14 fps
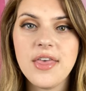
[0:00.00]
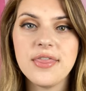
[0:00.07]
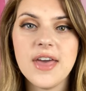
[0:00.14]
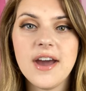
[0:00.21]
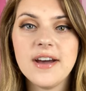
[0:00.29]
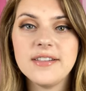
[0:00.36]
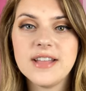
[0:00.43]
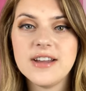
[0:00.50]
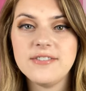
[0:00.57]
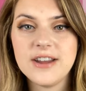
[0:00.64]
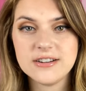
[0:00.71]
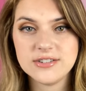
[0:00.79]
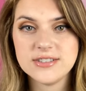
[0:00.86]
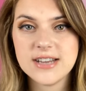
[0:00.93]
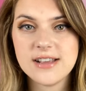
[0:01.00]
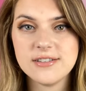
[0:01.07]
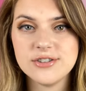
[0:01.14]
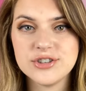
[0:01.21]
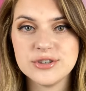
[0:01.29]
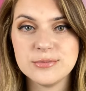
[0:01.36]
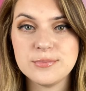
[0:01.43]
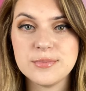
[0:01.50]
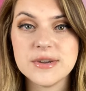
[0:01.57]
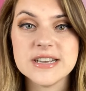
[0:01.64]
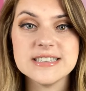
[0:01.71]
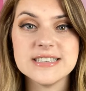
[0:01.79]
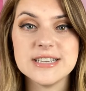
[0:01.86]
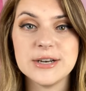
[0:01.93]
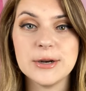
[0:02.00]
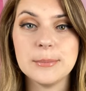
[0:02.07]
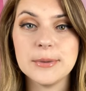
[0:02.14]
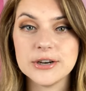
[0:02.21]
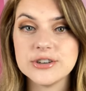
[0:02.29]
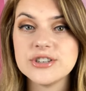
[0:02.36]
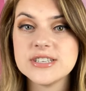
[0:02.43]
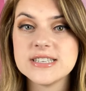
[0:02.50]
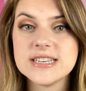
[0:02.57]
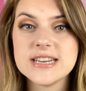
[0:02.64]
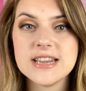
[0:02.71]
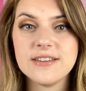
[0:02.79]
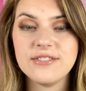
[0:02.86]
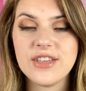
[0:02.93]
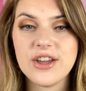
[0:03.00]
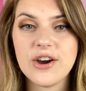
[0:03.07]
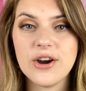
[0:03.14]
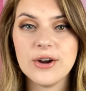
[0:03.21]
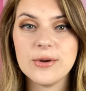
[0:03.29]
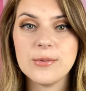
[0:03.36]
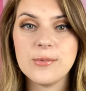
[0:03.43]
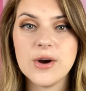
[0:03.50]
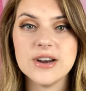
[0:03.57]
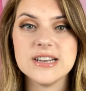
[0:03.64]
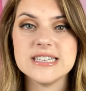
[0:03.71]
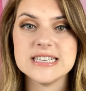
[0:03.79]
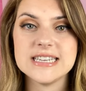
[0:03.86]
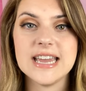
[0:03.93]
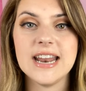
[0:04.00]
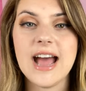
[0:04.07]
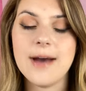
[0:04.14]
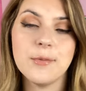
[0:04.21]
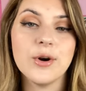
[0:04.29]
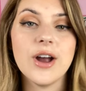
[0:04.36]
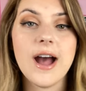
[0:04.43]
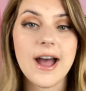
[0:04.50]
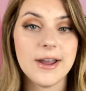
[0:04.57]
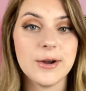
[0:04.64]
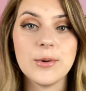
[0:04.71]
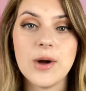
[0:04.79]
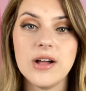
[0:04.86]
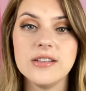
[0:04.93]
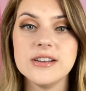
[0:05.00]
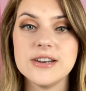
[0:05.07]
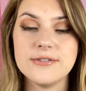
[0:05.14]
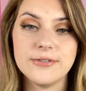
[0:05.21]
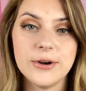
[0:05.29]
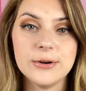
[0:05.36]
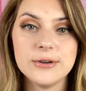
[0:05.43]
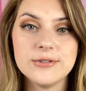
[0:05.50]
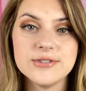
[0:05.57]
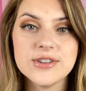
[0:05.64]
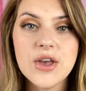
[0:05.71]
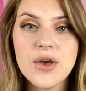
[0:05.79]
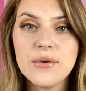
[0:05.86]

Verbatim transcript: that a lot of hairstylists should consider purchasing if they are wanting to get more higher quality photos